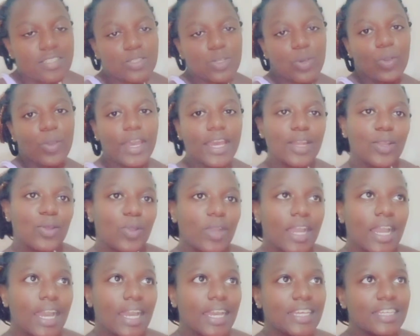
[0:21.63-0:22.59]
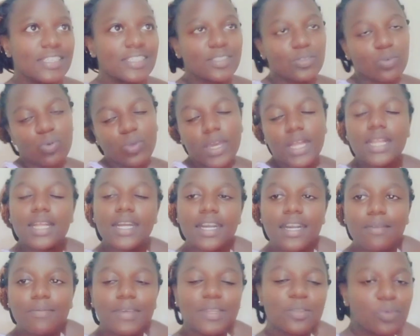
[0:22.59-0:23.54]
Hello guys,
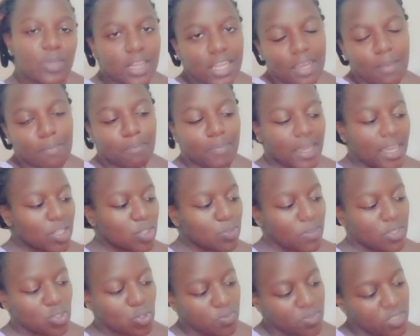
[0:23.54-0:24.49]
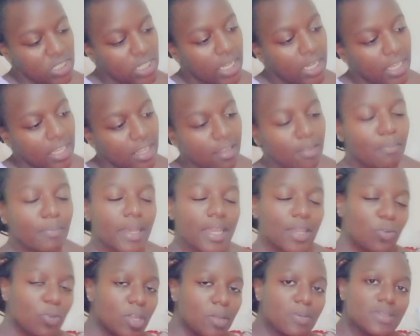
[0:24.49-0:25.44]
welcome back to my YouTube channel. My
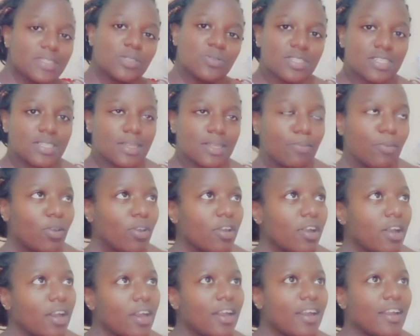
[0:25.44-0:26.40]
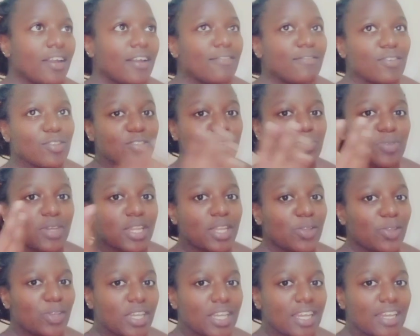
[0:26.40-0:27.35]
good name is Sweet. For those who are
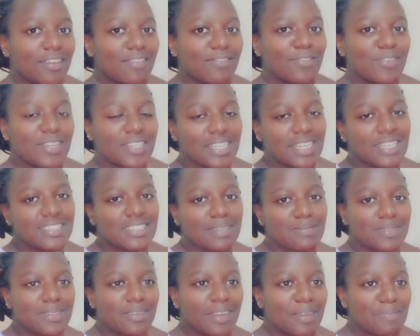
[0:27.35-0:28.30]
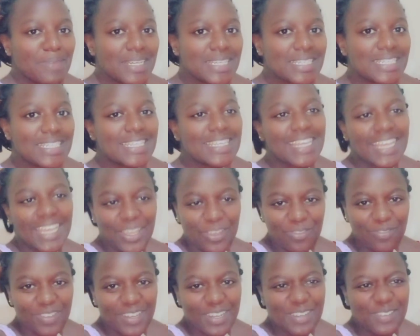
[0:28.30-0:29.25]
new here, for returning subscribers, thank you
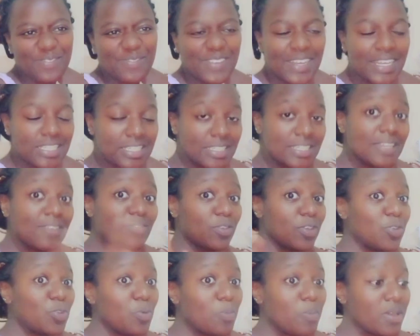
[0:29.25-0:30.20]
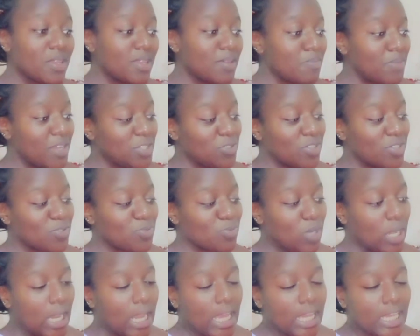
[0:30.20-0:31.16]
very much. If you're new by then, make sure to
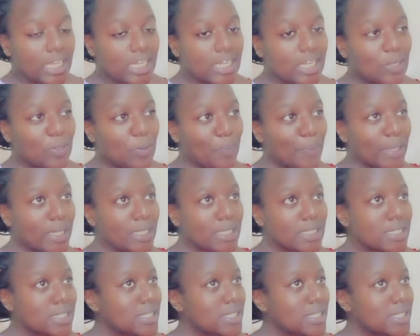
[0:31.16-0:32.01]
like, comment,